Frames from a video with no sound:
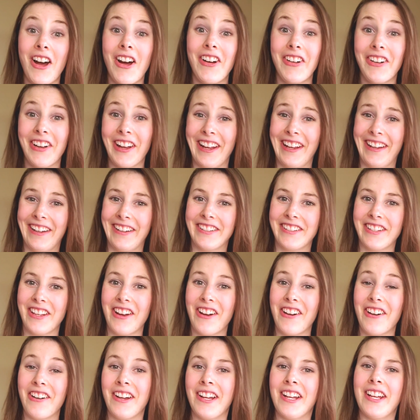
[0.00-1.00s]
Okay,
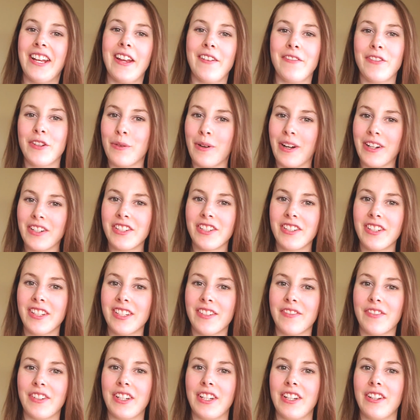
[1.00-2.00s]
so if you're watching
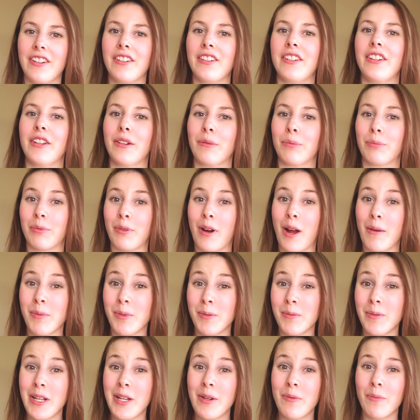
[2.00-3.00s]
this video, you're
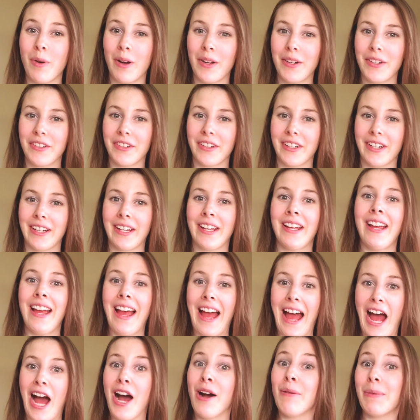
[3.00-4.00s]
probably wondering
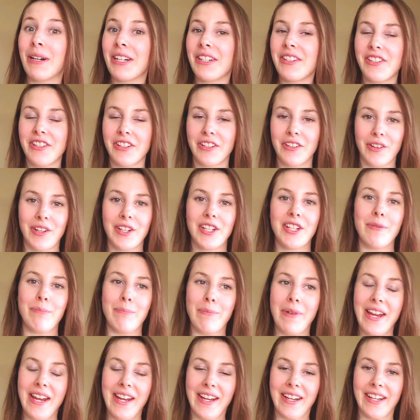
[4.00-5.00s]
how much you're going to
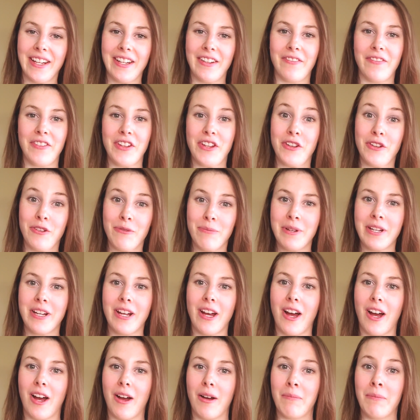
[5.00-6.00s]
make if you
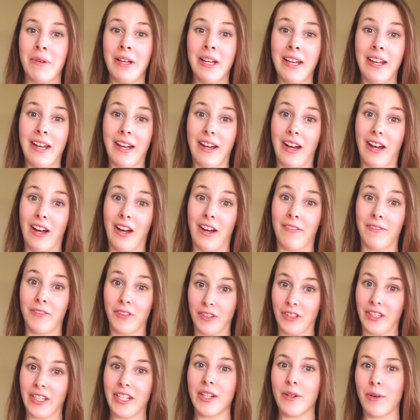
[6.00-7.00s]
become a
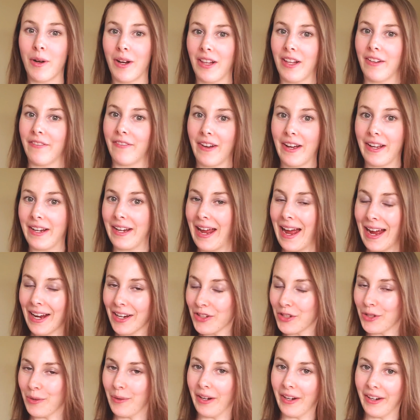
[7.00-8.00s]
fully qualified
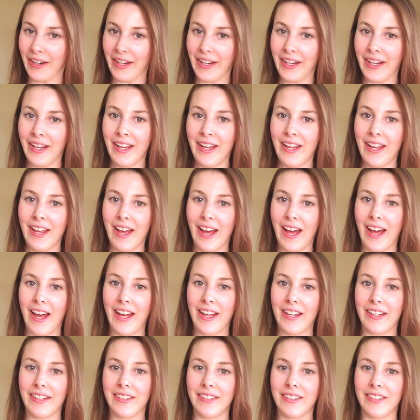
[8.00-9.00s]
actuary.
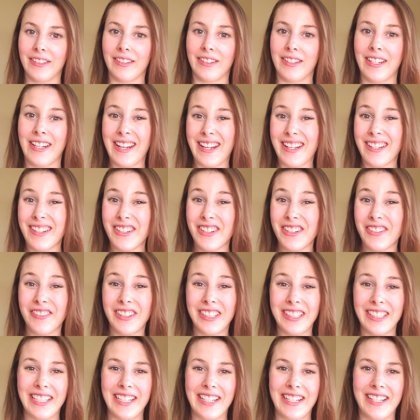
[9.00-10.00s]
And the answer
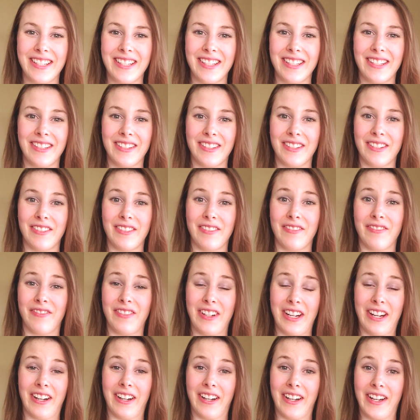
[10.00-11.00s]
really isn't
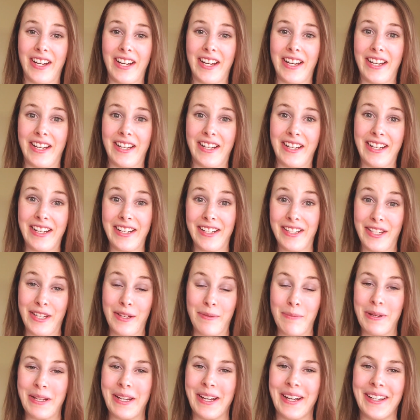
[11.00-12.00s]
very
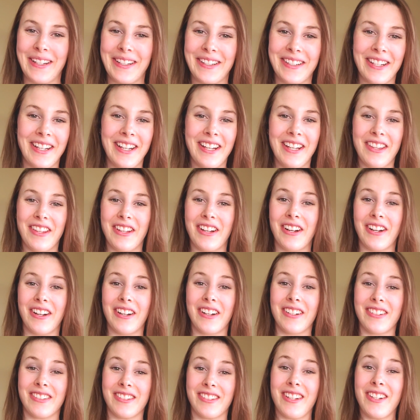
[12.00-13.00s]
easy because
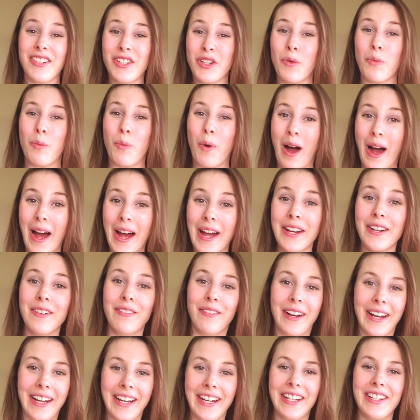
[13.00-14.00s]
there's such a
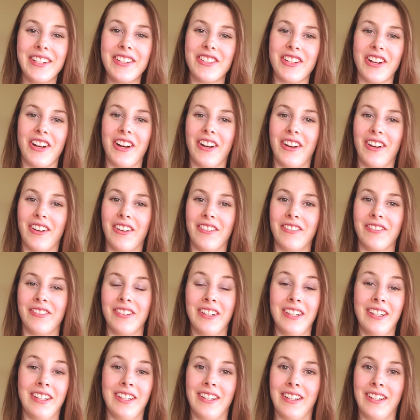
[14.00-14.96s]
wide range of